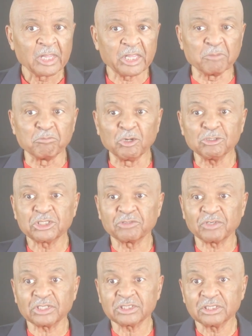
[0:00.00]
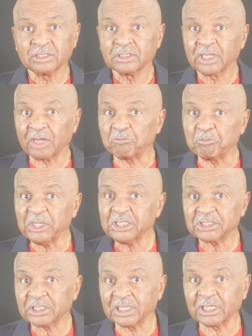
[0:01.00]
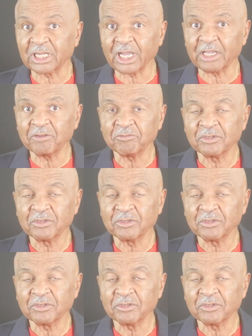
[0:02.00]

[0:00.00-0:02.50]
that most of us have missed in life.